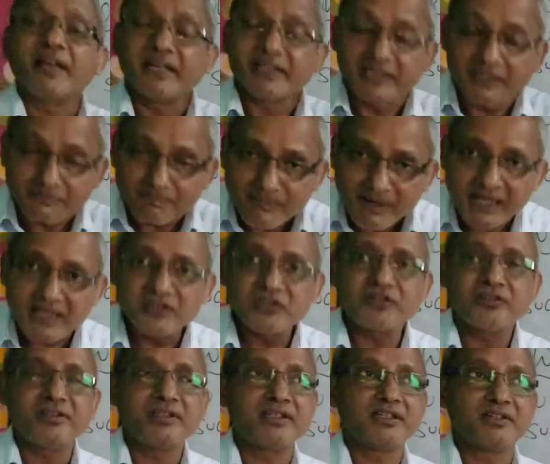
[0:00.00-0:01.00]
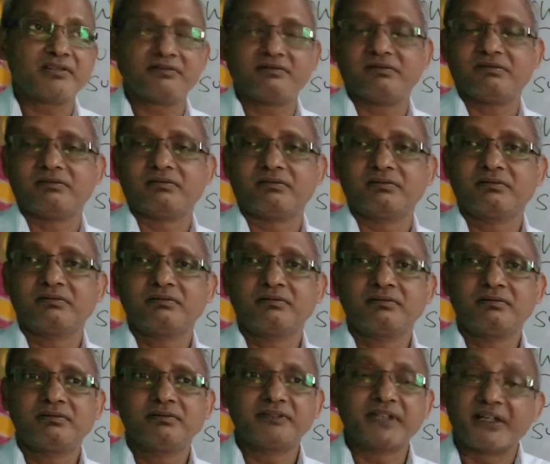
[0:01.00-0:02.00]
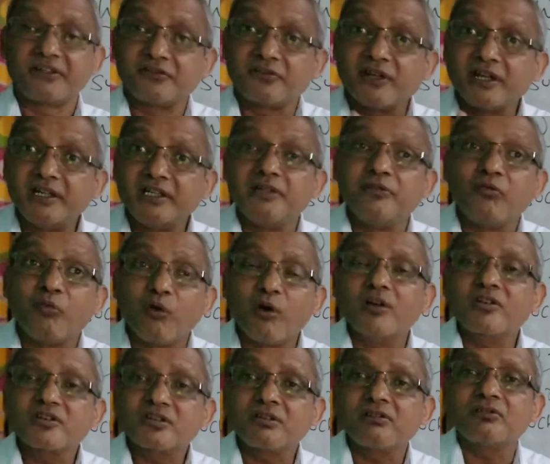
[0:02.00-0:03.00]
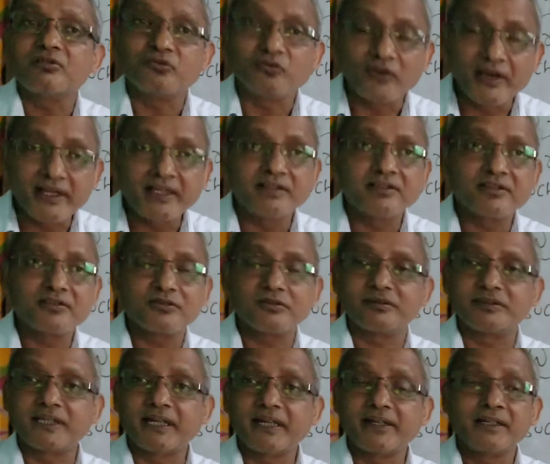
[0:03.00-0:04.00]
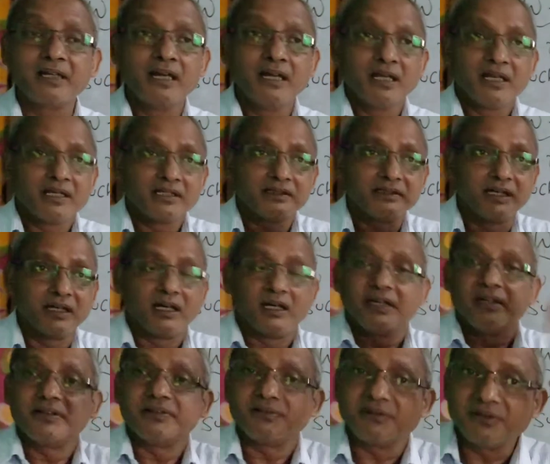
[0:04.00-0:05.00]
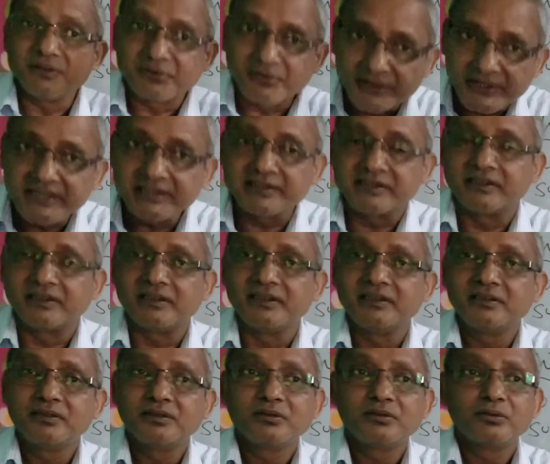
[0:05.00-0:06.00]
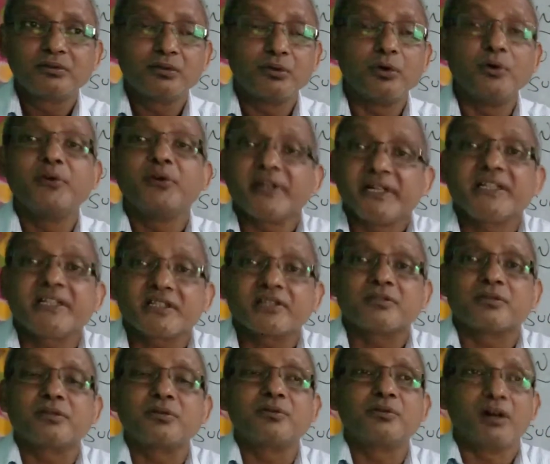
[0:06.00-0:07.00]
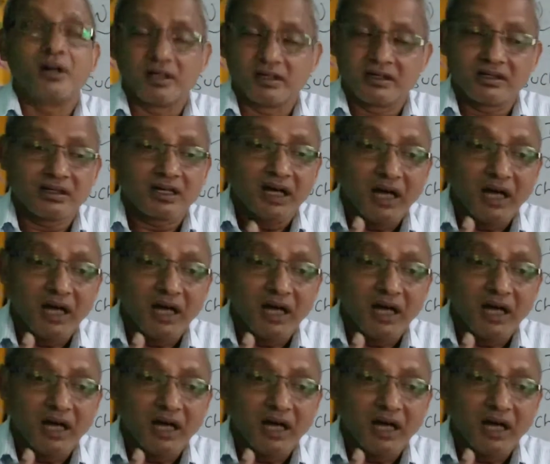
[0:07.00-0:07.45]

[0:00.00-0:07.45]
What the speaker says: an imagination that really works out well so that the reader who reads through